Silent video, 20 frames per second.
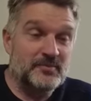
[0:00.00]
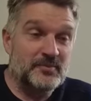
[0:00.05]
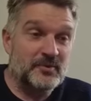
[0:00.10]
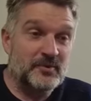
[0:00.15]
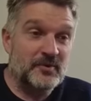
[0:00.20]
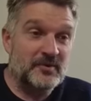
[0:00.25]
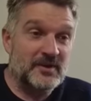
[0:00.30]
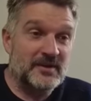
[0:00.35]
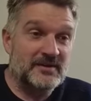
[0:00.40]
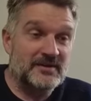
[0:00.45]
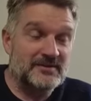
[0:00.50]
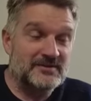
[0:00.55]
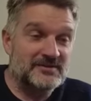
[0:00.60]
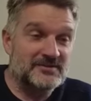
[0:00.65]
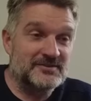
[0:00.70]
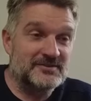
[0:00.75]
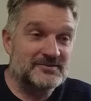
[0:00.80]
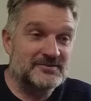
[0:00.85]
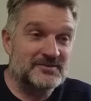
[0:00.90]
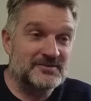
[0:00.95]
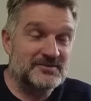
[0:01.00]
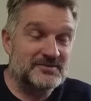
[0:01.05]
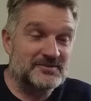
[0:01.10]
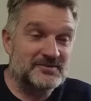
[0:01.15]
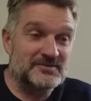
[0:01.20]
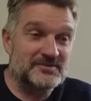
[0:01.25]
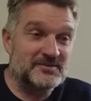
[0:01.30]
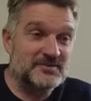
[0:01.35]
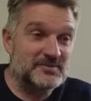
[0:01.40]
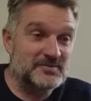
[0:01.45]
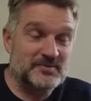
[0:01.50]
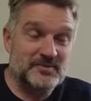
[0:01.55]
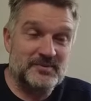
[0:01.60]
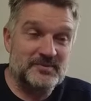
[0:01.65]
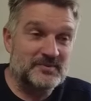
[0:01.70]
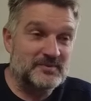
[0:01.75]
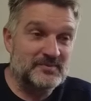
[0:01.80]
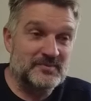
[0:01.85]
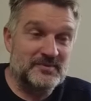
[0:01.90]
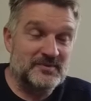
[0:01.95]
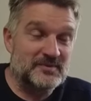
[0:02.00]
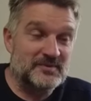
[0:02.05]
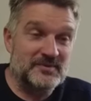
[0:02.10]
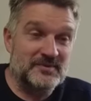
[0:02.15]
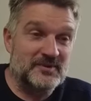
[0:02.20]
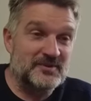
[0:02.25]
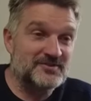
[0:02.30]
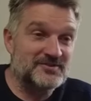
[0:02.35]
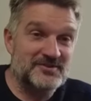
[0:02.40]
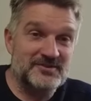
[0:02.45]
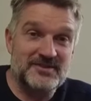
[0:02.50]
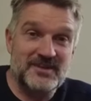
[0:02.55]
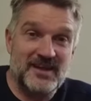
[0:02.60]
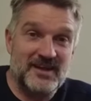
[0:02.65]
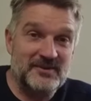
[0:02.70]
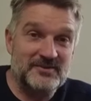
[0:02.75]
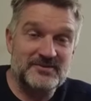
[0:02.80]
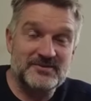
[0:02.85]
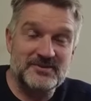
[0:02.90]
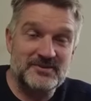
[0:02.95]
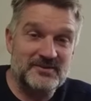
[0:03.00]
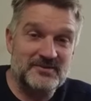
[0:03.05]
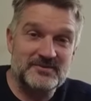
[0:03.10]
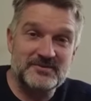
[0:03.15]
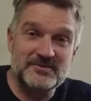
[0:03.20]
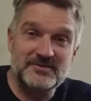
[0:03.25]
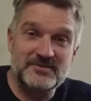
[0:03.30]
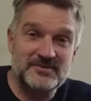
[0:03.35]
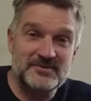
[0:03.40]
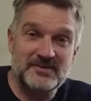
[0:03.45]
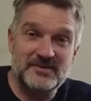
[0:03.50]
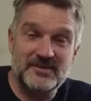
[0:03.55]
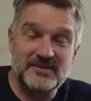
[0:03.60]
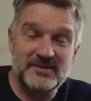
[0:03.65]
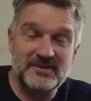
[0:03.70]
Paul had just been lost his house, and he was